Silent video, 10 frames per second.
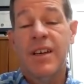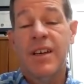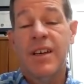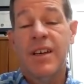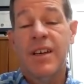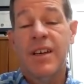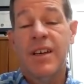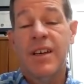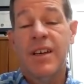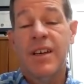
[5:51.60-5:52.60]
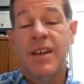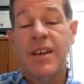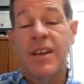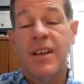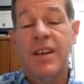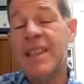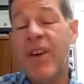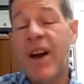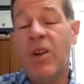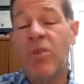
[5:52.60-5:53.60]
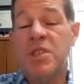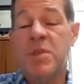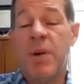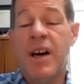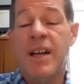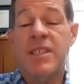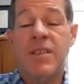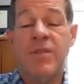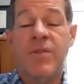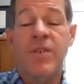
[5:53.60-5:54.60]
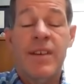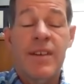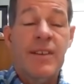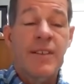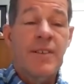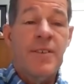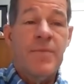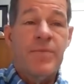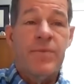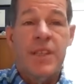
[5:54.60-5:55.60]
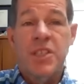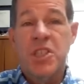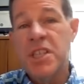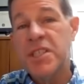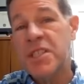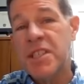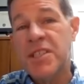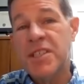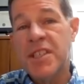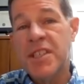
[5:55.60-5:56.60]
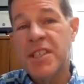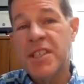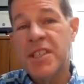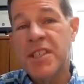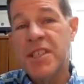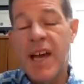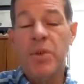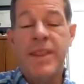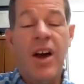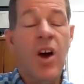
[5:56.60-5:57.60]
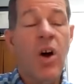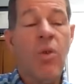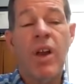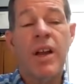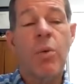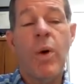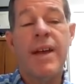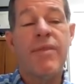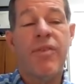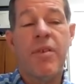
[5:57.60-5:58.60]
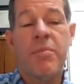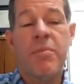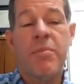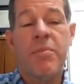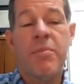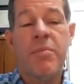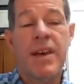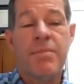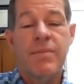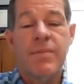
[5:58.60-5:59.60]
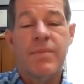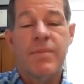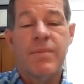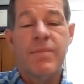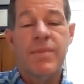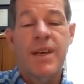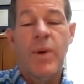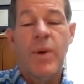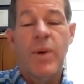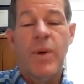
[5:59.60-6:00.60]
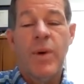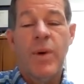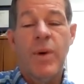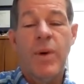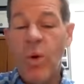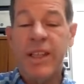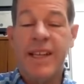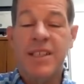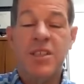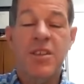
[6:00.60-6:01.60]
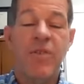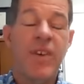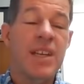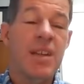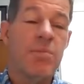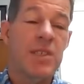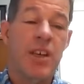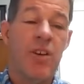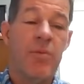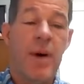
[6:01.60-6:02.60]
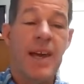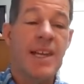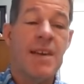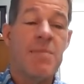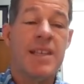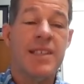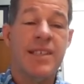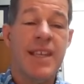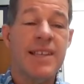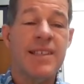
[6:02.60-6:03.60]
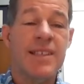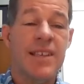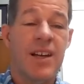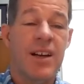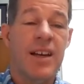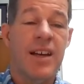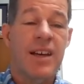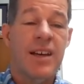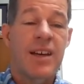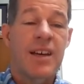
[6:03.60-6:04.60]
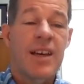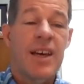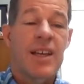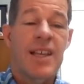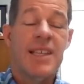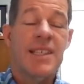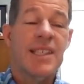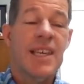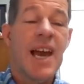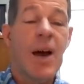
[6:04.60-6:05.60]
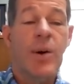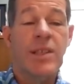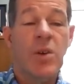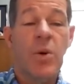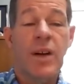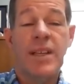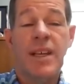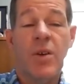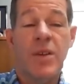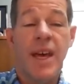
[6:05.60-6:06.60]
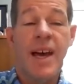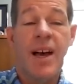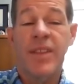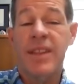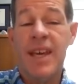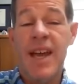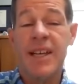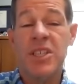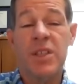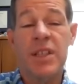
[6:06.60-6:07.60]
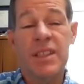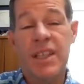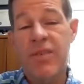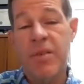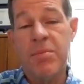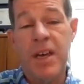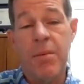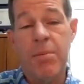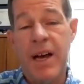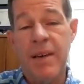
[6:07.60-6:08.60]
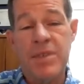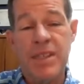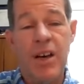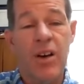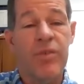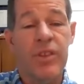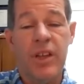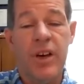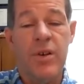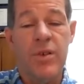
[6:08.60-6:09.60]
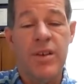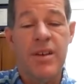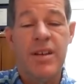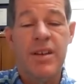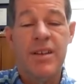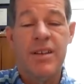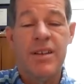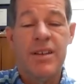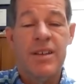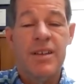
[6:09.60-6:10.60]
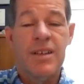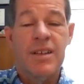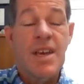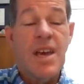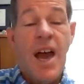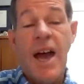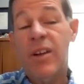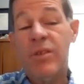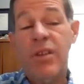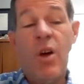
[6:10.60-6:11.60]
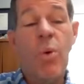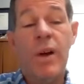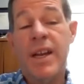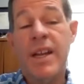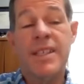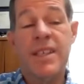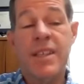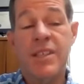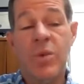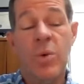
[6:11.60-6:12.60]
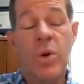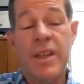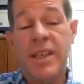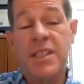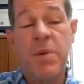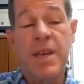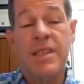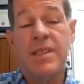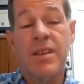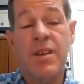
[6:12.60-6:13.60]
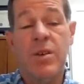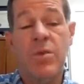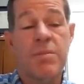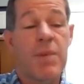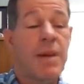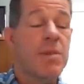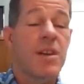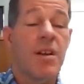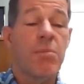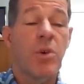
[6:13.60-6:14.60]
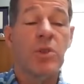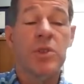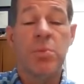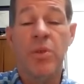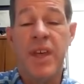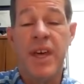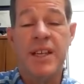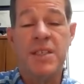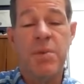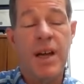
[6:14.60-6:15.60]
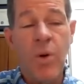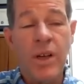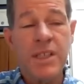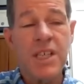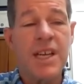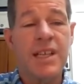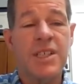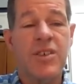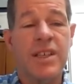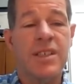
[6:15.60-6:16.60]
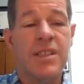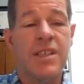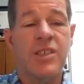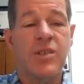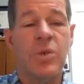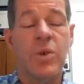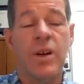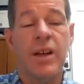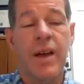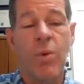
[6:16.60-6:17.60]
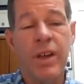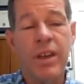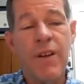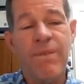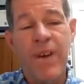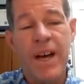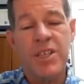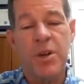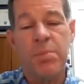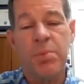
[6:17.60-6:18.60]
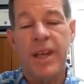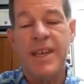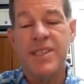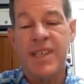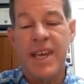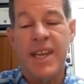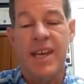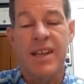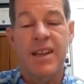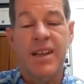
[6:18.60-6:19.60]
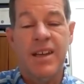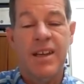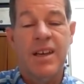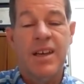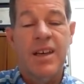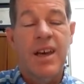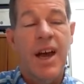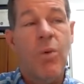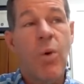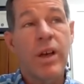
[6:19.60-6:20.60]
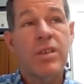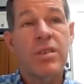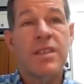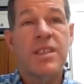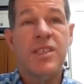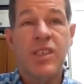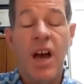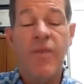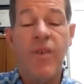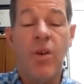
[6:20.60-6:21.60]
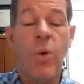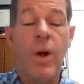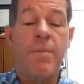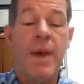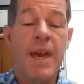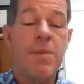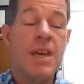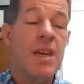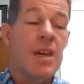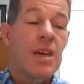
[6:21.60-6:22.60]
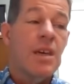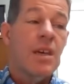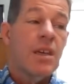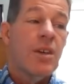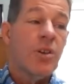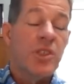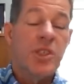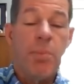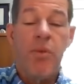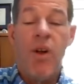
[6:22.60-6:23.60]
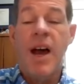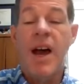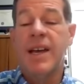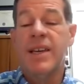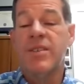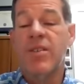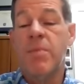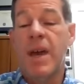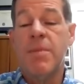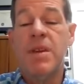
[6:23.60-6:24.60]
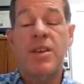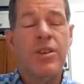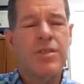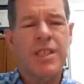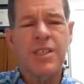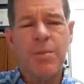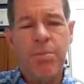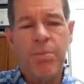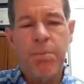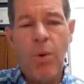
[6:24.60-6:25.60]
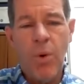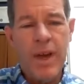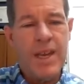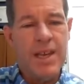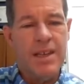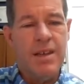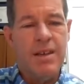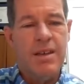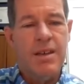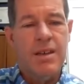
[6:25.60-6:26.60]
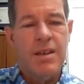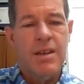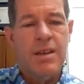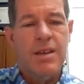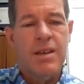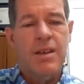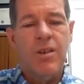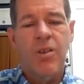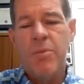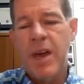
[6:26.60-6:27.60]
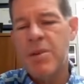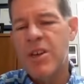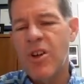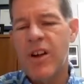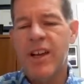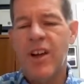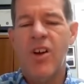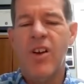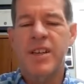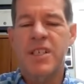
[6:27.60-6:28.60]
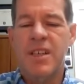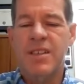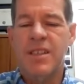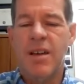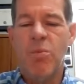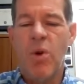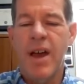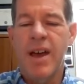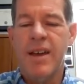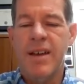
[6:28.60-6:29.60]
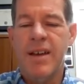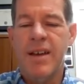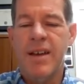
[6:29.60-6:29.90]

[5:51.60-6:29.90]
or maybe it's in the end the final response of Jesus' disciples when they all run away from him. He is unwilling to defend himself any means necessary. And they see how it's going to go down, that they actually leave him there by himself alone. I don't know what it is in the story that speaks to you, and maybe there are multiple things, but I want you to enter into this story. I want you to find your place in it. I want you to discover where maybe you're surprised or maybe you're disappointed or maybe you're encouraged in some way.